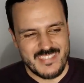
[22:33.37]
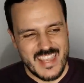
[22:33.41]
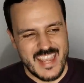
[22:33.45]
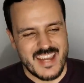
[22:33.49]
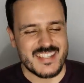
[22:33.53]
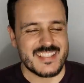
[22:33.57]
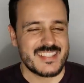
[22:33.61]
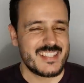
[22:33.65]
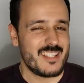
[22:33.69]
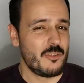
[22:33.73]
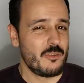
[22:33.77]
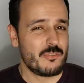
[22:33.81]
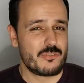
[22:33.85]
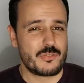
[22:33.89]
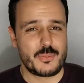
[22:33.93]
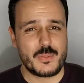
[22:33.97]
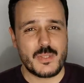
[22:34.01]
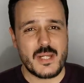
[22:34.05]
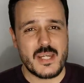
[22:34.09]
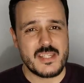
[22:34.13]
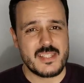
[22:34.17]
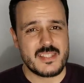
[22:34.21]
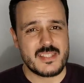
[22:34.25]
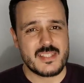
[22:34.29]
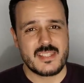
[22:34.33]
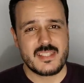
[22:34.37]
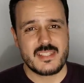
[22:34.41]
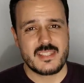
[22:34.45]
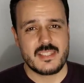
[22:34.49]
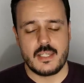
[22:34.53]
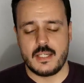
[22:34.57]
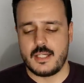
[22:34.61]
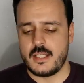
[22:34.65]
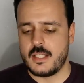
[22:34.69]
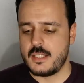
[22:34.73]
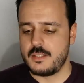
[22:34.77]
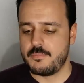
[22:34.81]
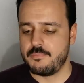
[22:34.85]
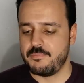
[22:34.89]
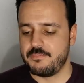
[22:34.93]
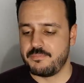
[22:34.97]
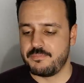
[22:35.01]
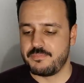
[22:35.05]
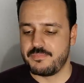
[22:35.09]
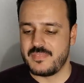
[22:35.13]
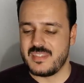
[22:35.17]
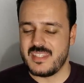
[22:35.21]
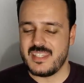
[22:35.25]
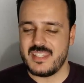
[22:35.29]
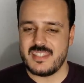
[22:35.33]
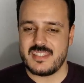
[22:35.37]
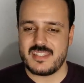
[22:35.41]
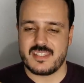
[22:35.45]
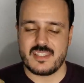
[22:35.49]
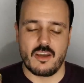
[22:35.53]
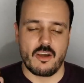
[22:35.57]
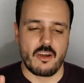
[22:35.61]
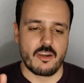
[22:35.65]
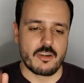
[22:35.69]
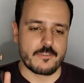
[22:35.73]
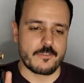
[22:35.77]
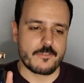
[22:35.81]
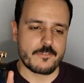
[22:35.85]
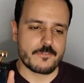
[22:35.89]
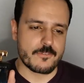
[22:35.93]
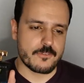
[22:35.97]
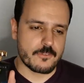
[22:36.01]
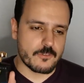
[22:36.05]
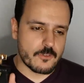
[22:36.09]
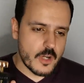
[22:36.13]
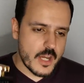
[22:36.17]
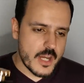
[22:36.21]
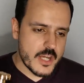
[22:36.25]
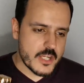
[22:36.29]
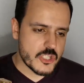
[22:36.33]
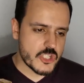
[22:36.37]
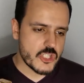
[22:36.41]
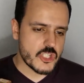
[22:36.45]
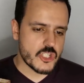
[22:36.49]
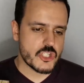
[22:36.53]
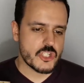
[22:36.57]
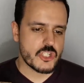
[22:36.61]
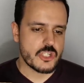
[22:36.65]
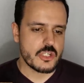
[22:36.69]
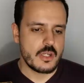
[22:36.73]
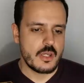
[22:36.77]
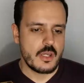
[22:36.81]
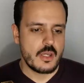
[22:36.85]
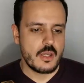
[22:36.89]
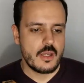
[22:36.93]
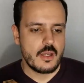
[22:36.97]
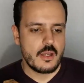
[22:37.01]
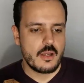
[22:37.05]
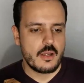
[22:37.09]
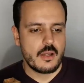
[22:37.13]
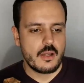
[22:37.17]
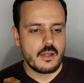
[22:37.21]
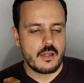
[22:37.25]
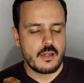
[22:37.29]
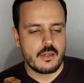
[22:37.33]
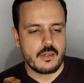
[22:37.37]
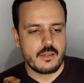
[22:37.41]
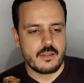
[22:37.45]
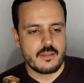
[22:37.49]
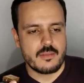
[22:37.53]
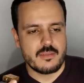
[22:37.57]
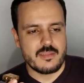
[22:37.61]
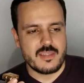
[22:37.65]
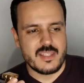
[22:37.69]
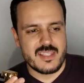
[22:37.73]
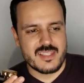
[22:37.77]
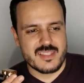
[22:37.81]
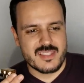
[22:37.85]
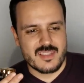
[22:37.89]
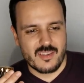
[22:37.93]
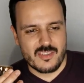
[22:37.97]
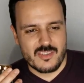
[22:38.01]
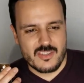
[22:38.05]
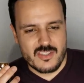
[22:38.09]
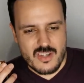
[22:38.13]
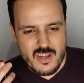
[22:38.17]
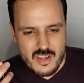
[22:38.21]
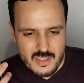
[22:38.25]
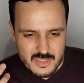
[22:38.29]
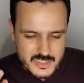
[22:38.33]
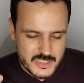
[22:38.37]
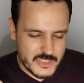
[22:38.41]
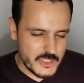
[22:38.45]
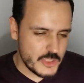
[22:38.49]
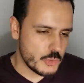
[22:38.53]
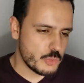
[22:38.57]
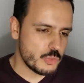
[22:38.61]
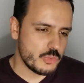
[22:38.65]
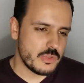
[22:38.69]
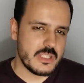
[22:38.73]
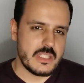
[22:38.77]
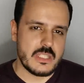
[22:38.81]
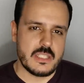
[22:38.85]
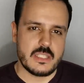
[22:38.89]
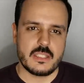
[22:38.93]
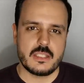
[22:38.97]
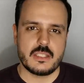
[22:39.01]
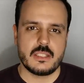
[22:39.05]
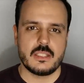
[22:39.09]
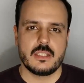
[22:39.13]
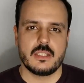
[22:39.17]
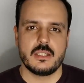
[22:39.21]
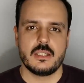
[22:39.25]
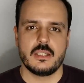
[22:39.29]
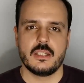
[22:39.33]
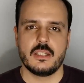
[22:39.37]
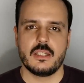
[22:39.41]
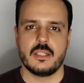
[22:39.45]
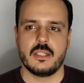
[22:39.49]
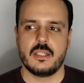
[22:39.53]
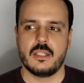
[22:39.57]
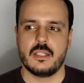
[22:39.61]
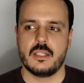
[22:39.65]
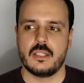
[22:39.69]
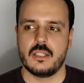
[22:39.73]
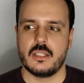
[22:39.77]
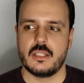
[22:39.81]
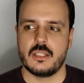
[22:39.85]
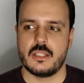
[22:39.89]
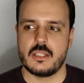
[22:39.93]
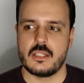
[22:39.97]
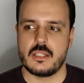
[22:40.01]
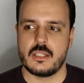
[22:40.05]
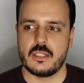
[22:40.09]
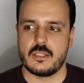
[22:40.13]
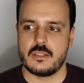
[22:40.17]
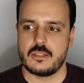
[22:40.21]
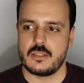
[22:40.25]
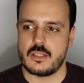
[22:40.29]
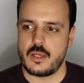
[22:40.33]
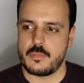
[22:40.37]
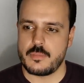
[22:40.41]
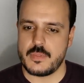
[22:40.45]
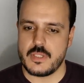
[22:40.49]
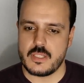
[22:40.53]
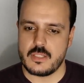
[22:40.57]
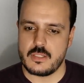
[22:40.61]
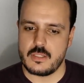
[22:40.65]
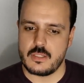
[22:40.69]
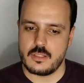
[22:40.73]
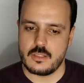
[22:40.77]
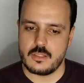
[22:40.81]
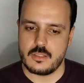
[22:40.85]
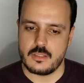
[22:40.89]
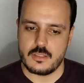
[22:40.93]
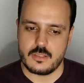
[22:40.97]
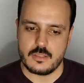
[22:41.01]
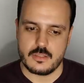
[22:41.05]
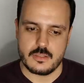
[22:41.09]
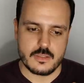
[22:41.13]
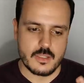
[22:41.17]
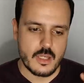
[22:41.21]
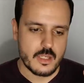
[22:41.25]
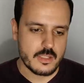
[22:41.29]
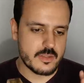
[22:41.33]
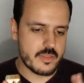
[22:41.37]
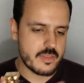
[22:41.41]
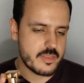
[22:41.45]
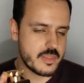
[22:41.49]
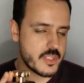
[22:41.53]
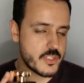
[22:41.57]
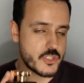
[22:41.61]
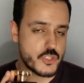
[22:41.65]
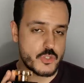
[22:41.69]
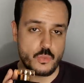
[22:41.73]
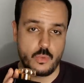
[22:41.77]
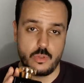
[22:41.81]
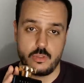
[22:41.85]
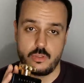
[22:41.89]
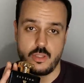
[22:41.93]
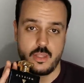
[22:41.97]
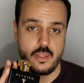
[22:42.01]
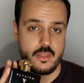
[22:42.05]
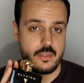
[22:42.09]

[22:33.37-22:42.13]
they are still overpriced um, these are fresh these are not unique I mean not this one